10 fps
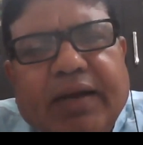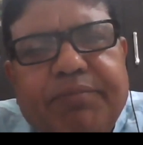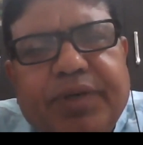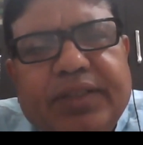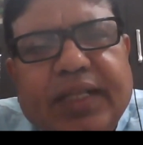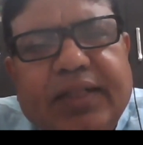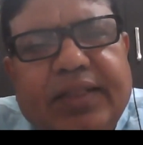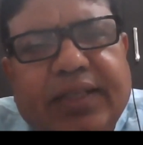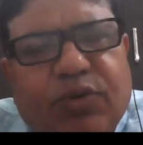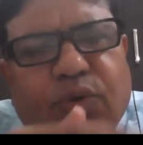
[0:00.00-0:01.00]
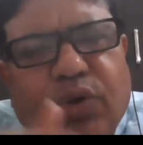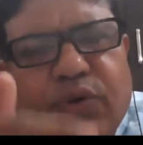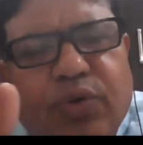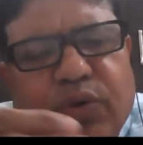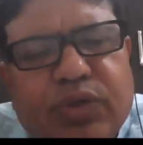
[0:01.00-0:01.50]
But then the
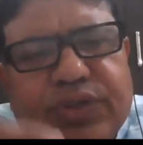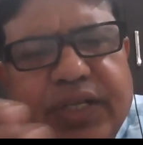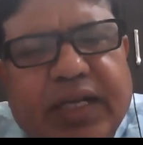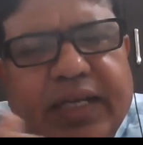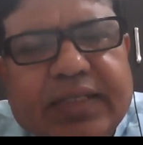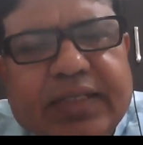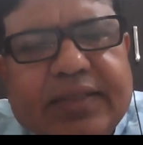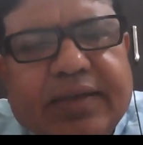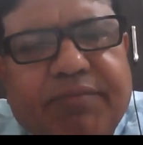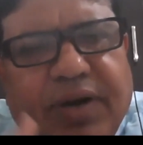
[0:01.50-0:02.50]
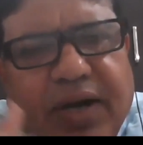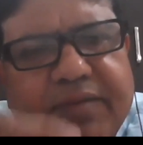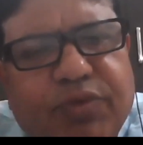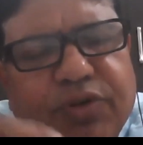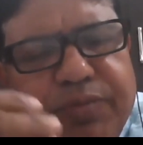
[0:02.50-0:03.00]
question is far
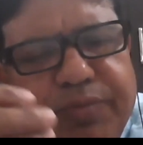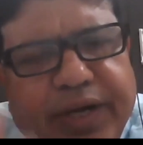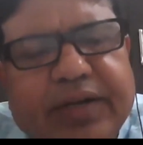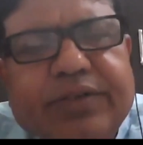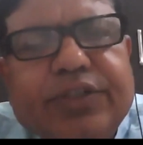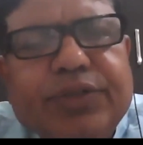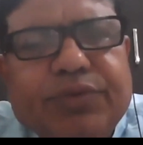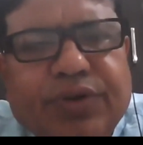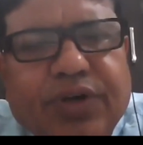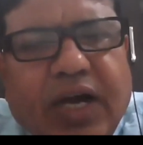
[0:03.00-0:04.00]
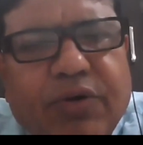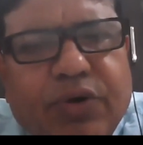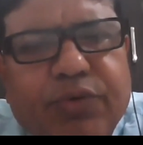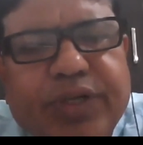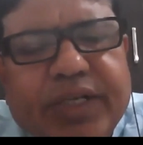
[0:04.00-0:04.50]
more beyond, how
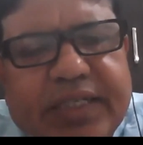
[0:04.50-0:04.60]
do we